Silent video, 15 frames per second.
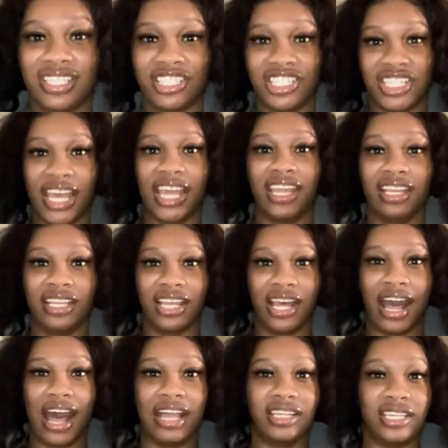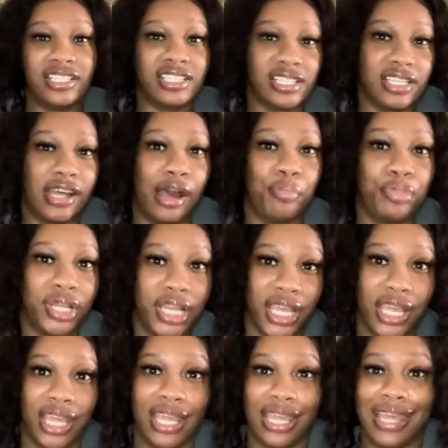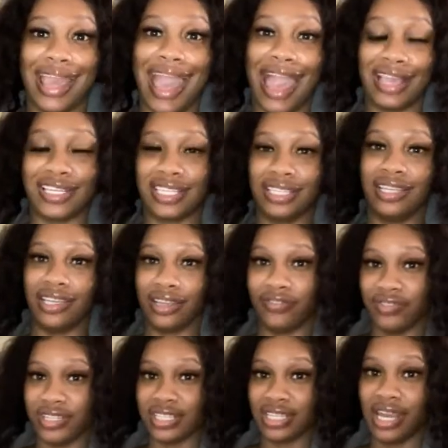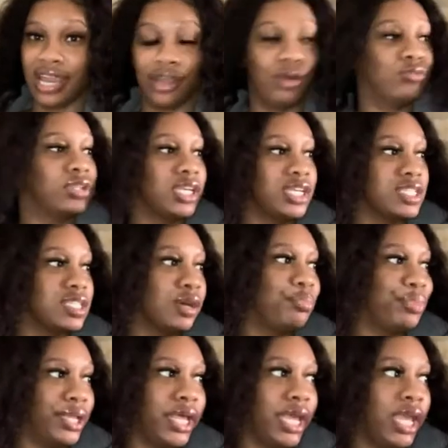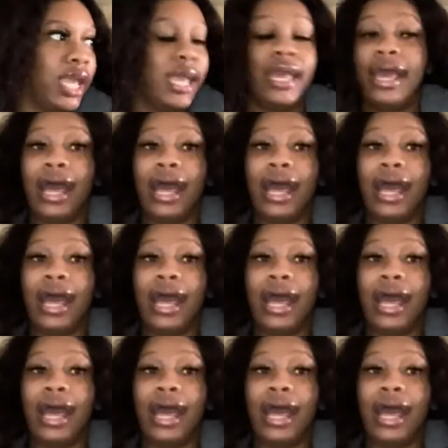this jacket that I need to stop playing and actually give this dang on thing some play.